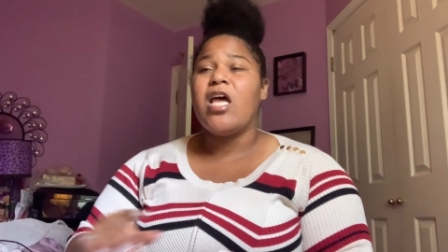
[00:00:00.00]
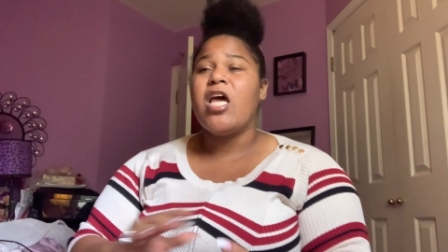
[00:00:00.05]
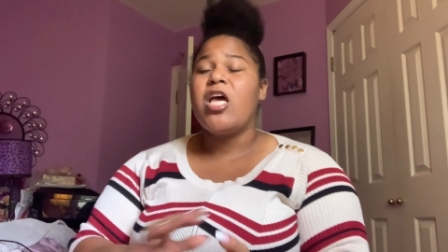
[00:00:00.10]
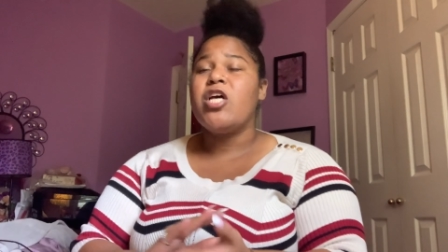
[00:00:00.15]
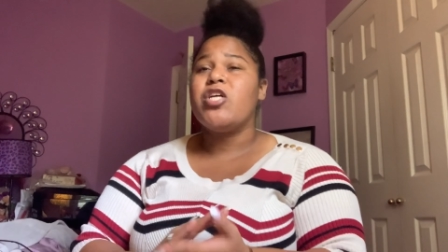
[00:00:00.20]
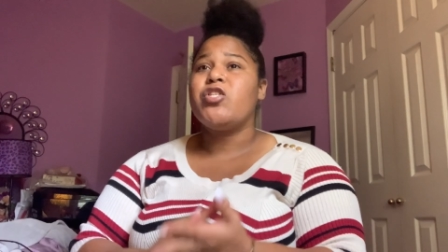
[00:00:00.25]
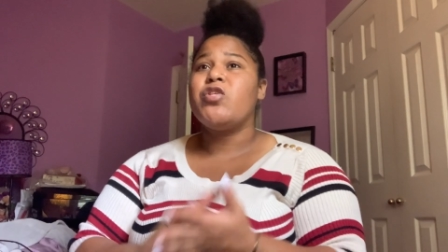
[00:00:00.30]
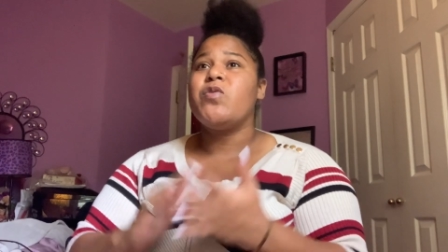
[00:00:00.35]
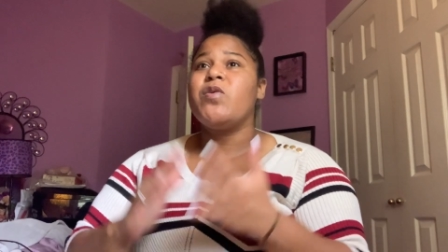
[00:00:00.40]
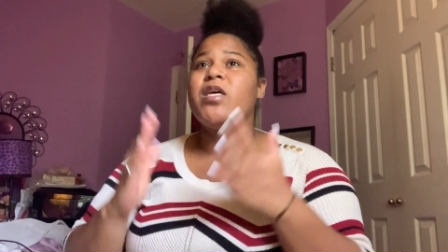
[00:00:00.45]

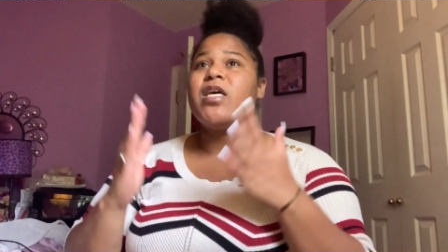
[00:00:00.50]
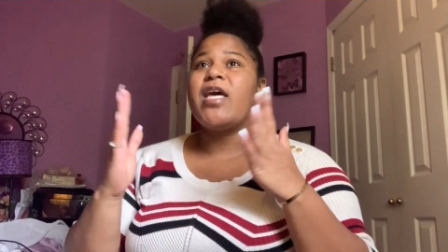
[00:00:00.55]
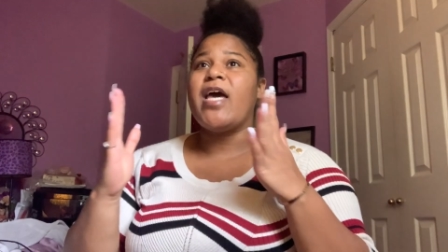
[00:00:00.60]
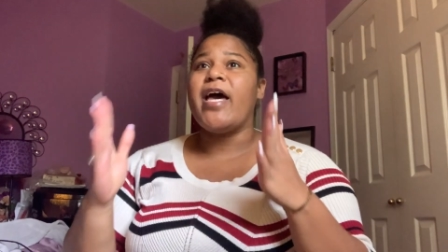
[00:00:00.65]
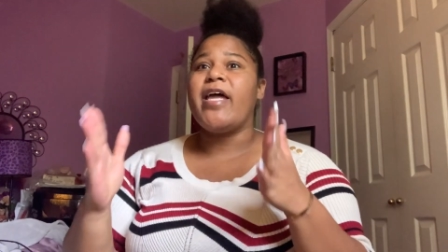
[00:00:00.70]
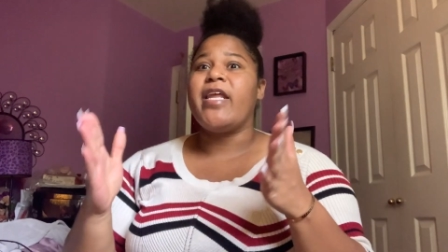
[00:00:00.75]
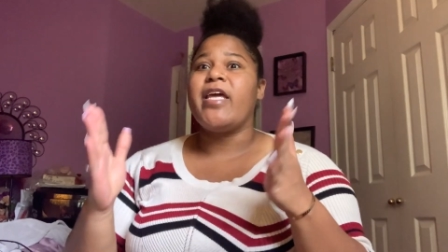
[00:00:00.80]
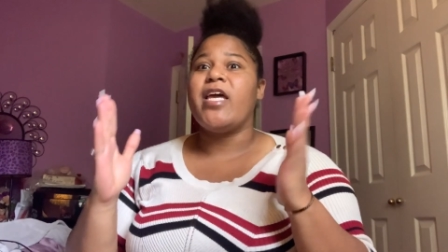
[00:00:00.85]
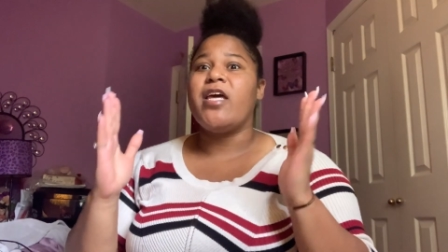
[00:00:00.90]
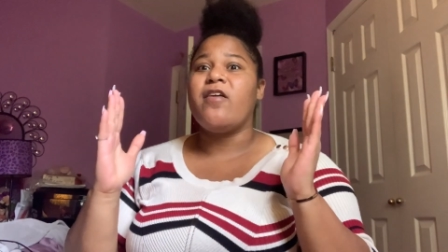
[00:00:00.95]
so you can
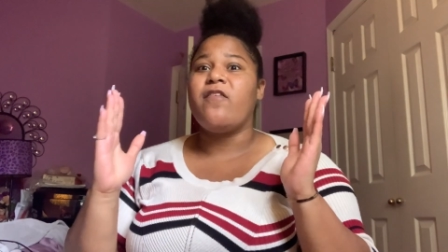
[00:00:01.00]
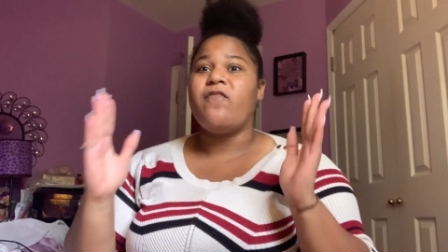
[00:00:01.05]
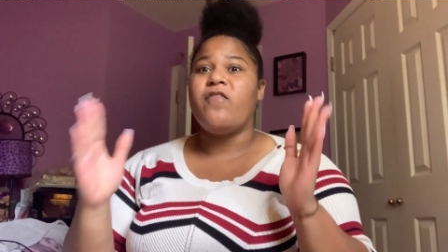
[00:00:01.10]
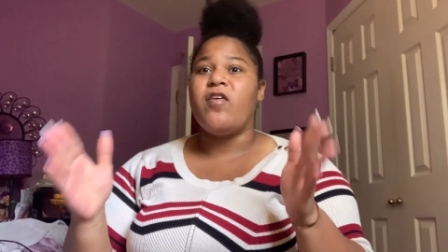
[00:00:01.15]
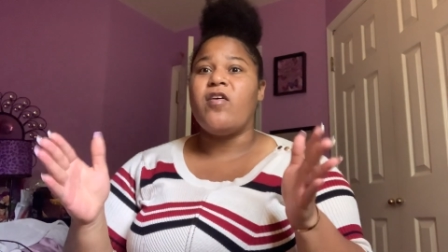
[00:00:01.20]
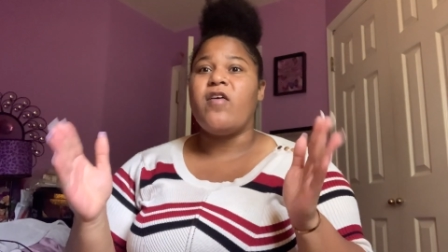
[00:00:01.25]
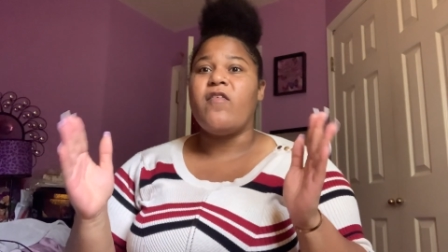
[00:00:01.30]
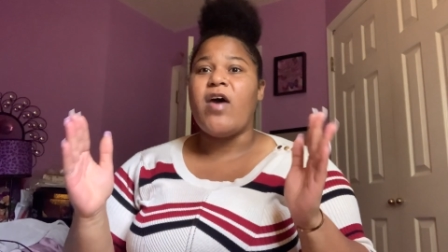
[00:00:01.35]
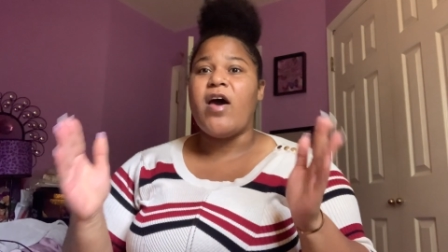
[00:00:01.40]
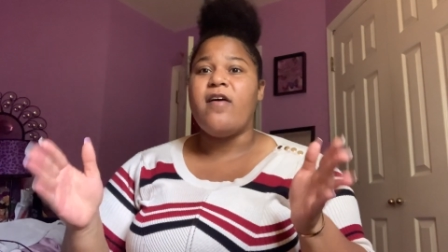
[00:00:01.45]
kind of get a
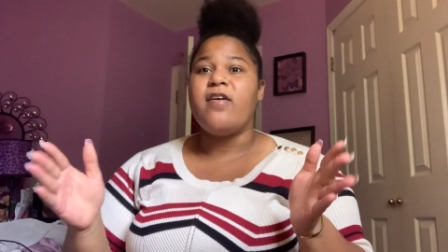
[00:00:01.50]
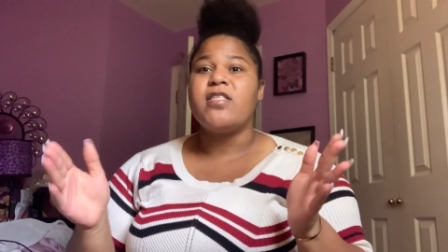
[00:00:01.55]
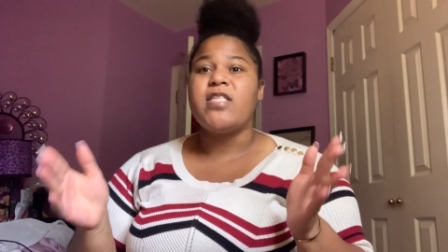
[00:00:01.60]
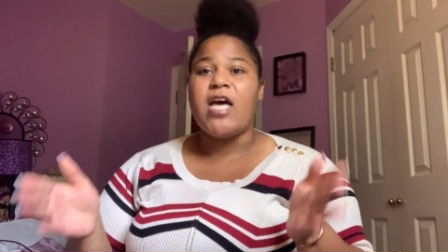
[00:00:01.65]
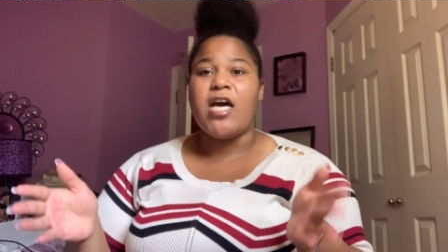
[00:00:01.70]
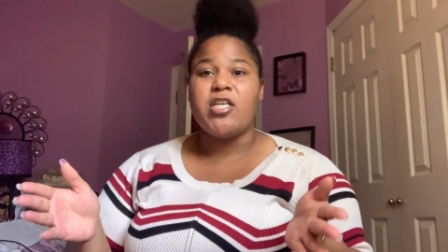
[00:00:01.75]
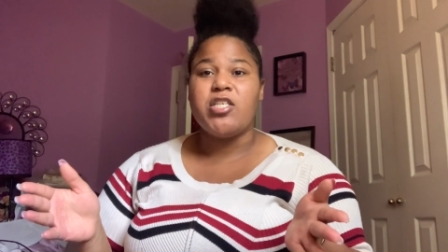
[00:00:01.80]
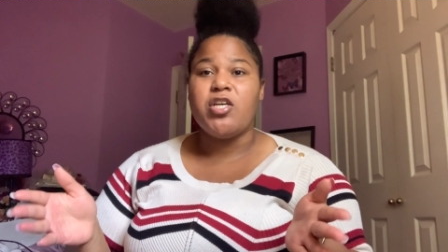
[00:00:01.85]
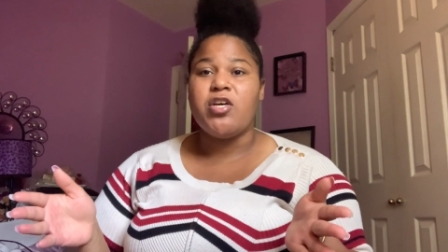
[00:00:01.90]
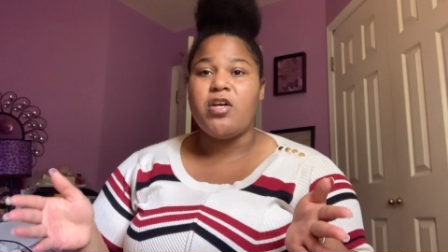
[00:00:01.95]
feel of how it's
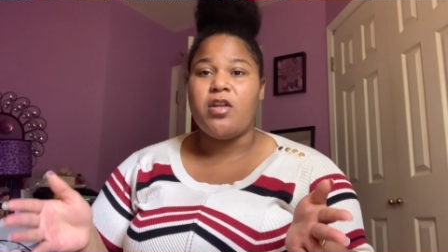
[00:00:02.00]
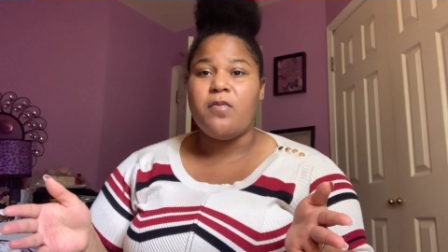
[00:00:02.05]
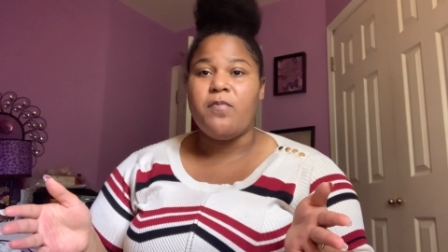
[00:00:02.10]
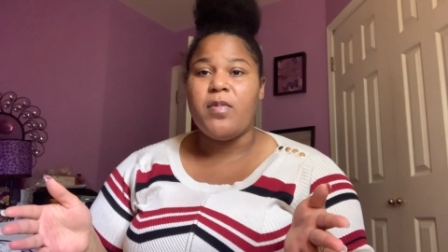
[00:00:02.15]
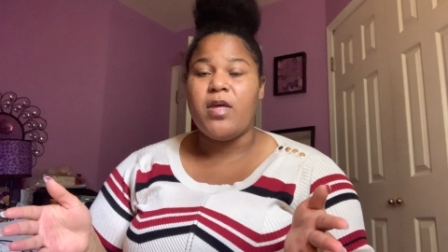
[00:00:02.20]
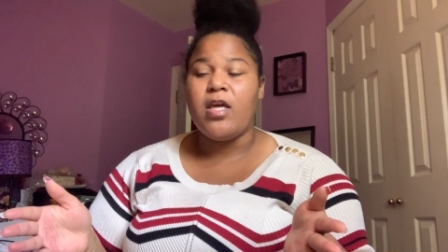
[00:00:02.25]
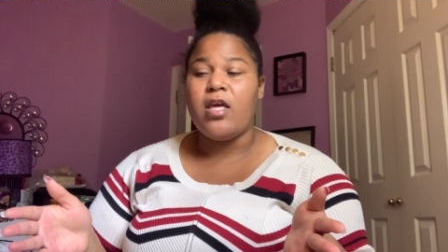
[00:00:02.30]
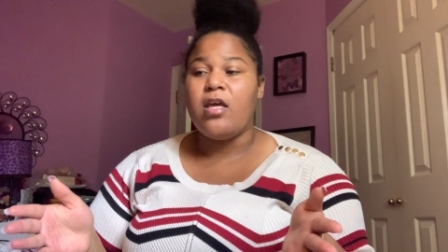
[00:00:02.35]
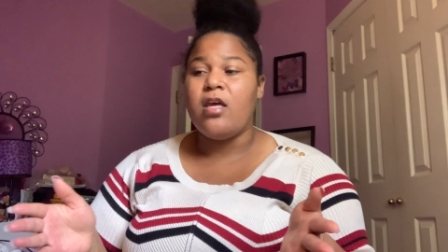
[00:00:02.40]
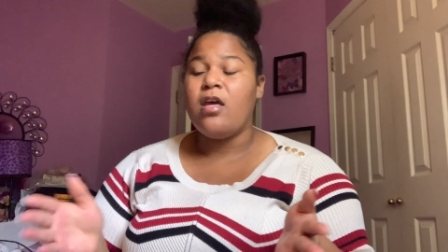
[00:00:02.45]
actually going to
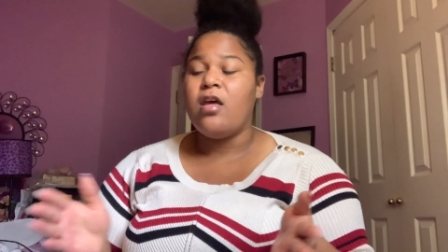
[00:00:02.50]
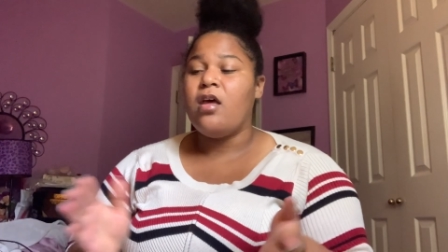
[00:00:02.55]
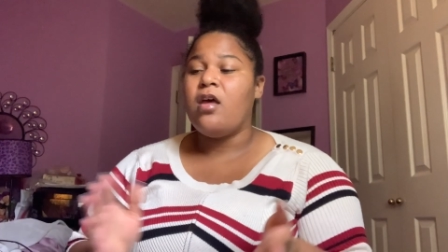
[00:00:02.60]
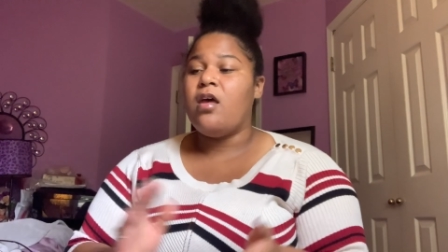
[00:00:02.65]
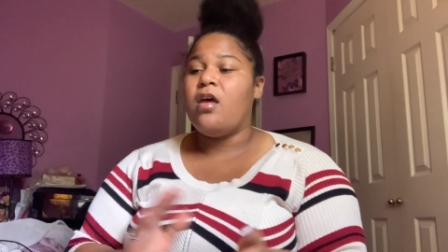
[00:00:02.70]
be.